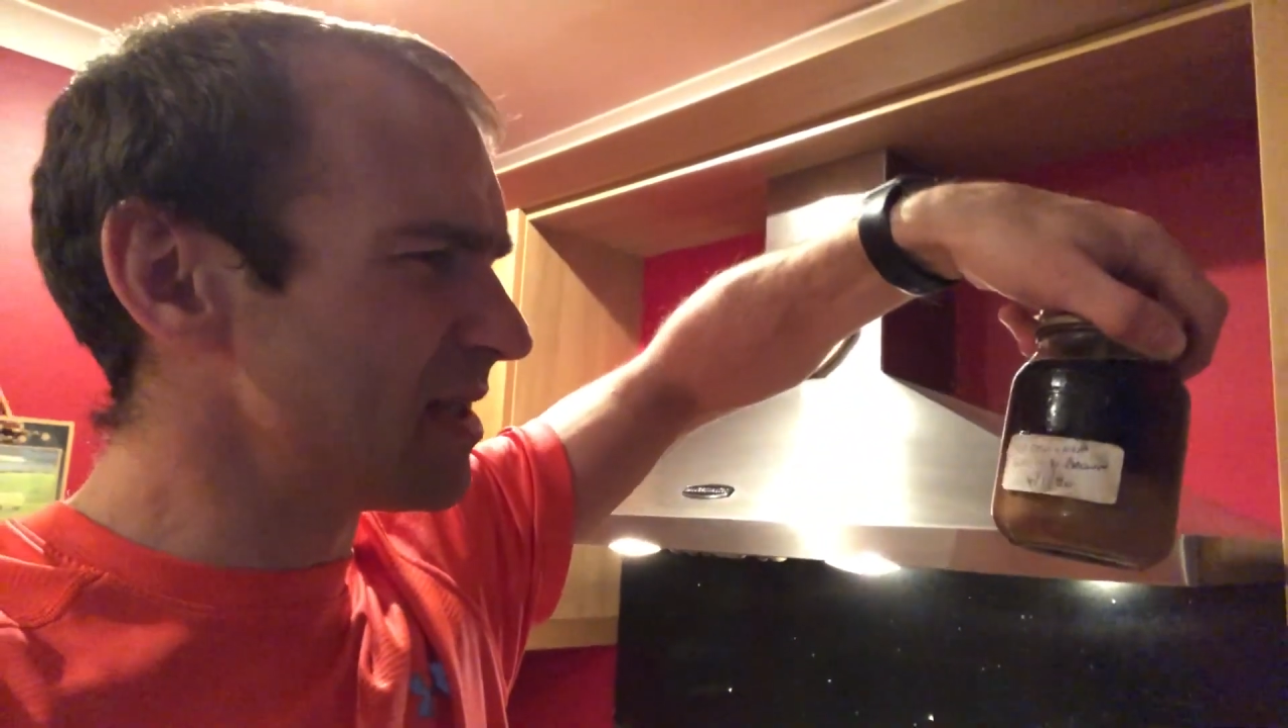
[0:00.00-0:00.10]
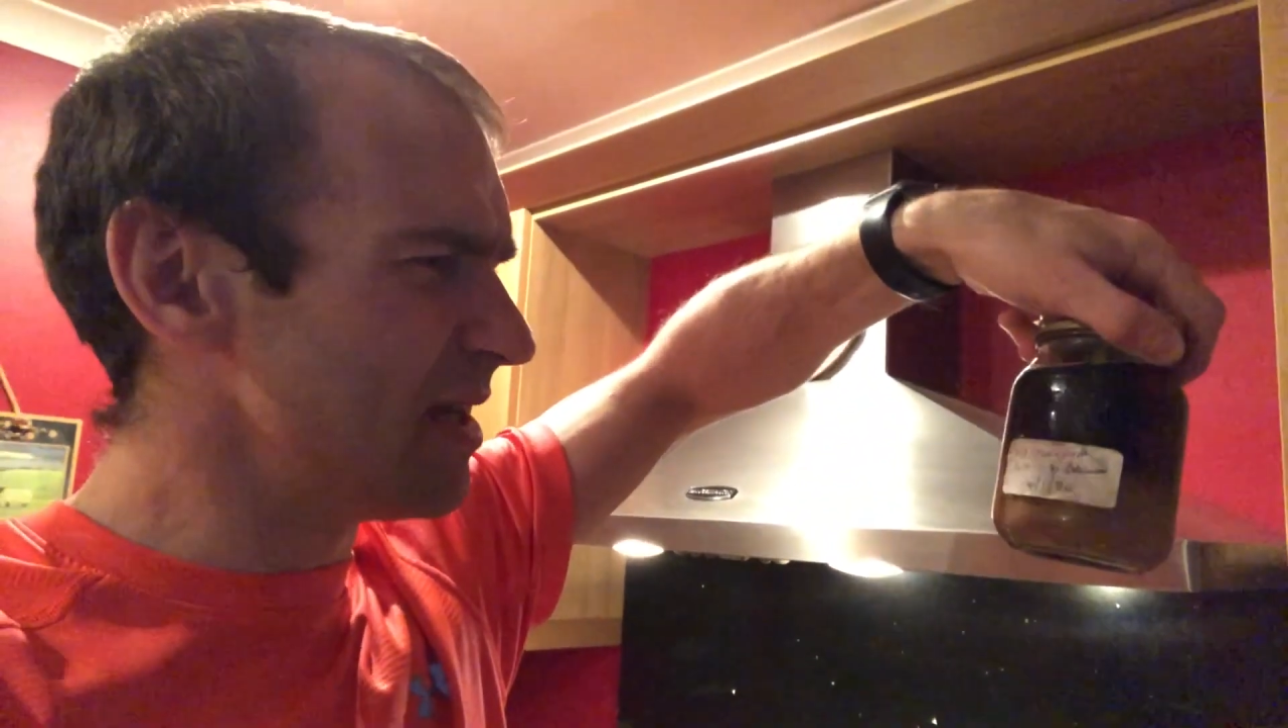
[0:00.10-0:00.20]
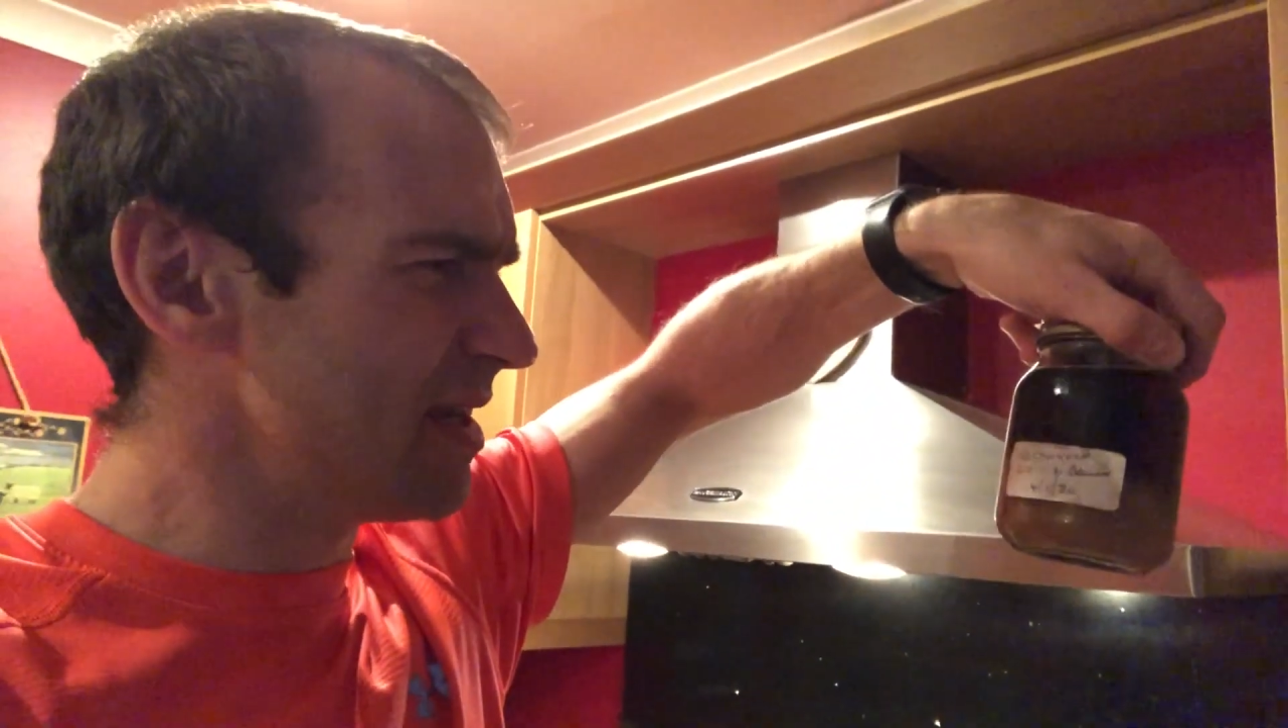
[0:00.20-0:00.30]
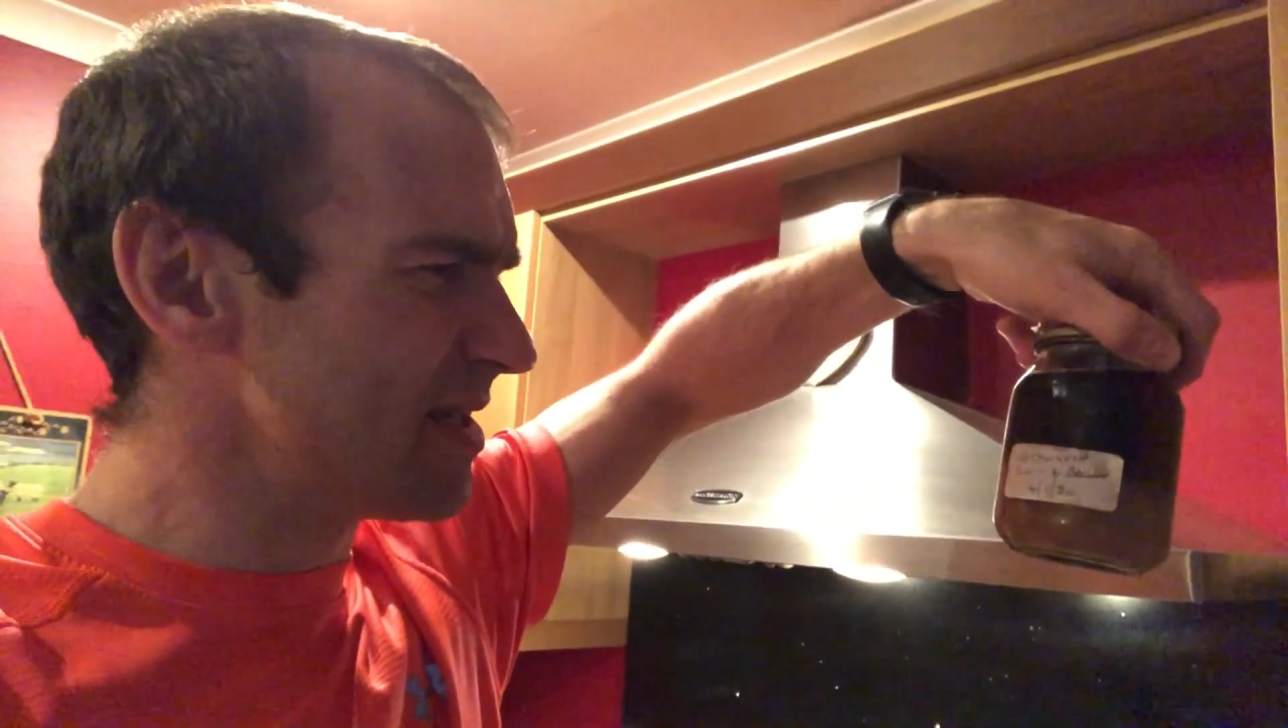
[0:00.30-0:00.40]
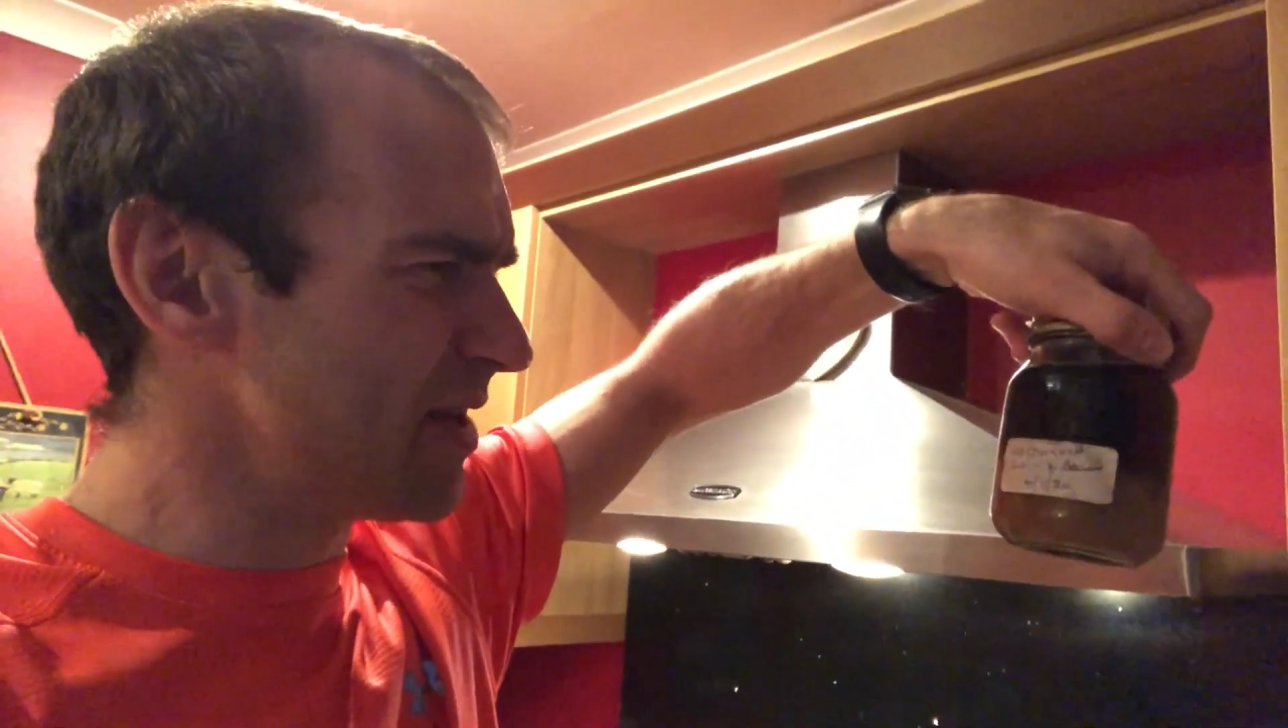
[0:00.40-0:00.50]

is a